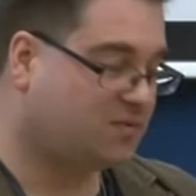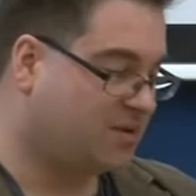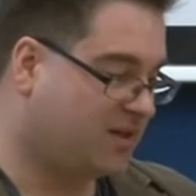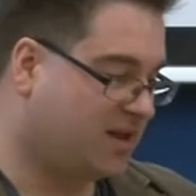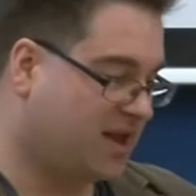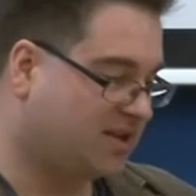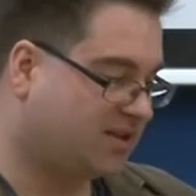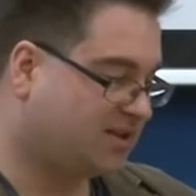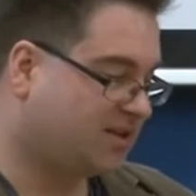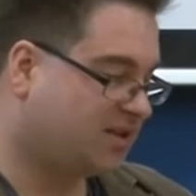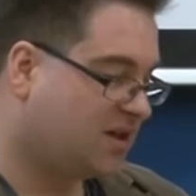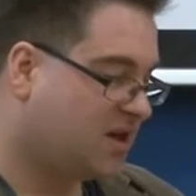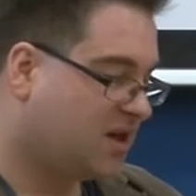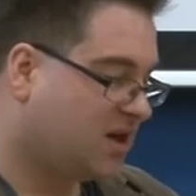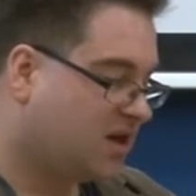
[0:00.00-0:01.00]
with this,
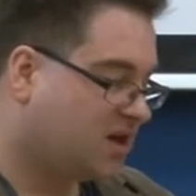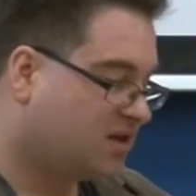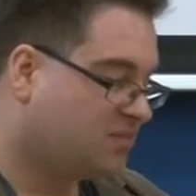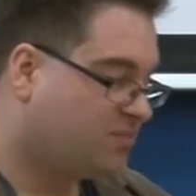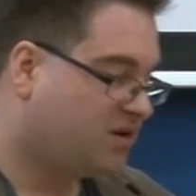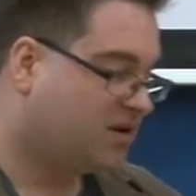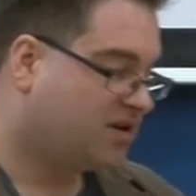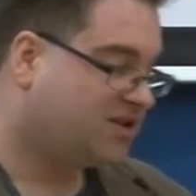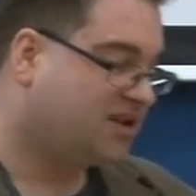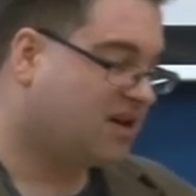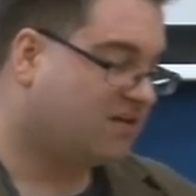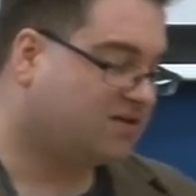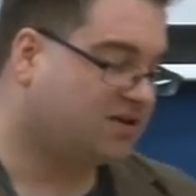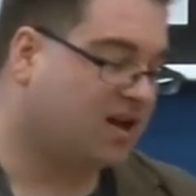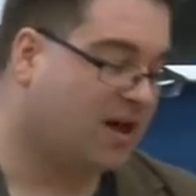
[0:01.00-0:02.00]
to put
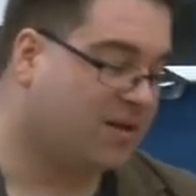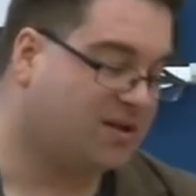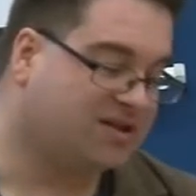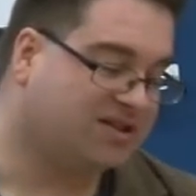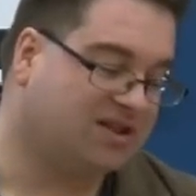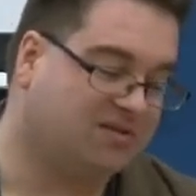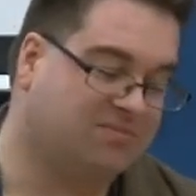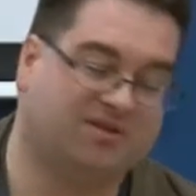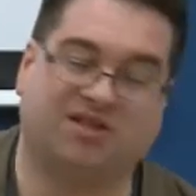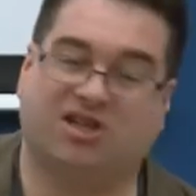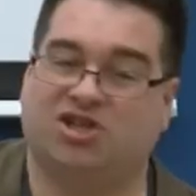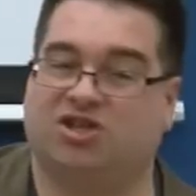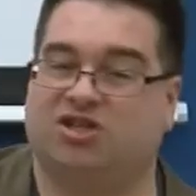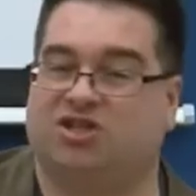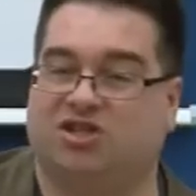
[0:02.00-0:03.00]
ourselves and others in a
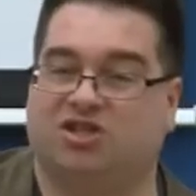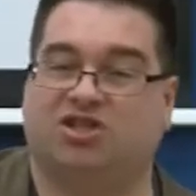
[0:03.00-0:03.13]
position to